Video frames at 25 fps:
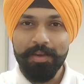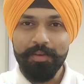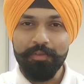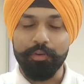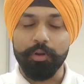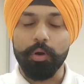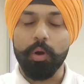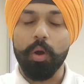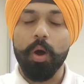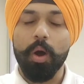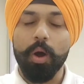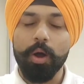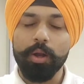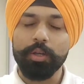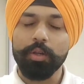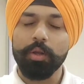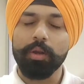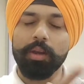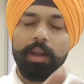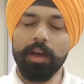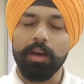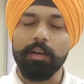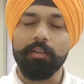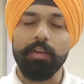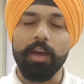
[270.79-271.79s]
for all
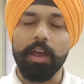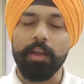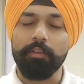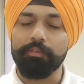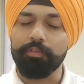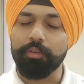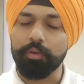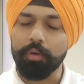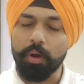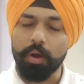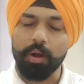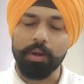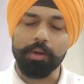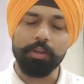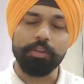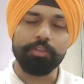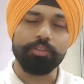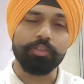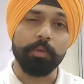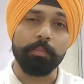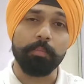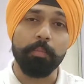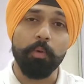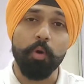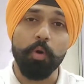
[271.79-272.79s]
your love and for all your
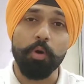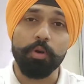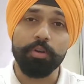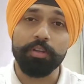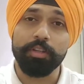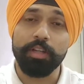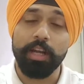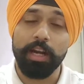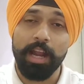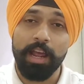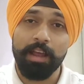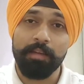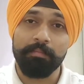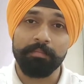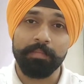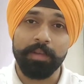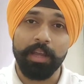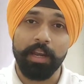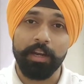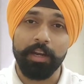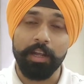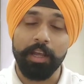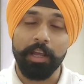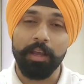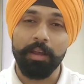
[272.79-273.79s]
support that I'm
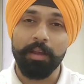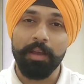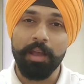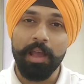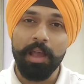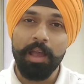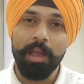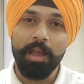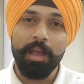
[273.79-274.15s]
getting